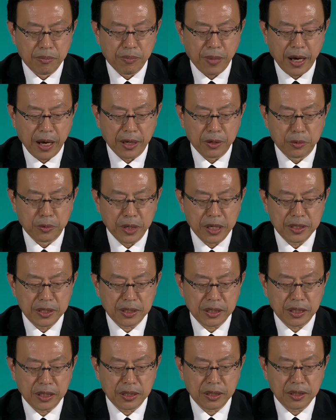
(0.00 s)
by
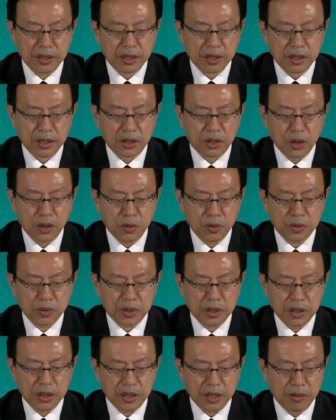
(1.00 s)
raising
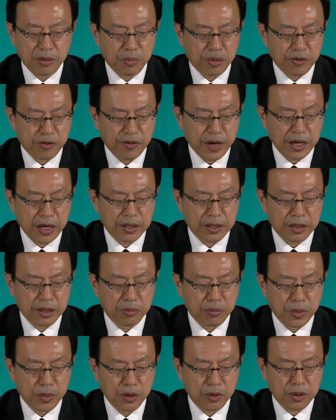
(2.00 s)
goat and
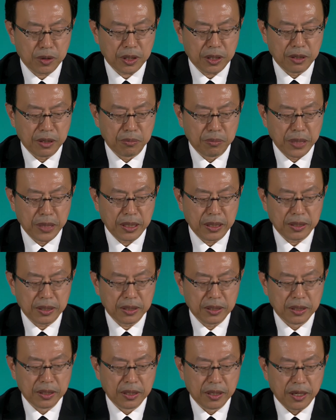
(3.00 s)
providing milk and meat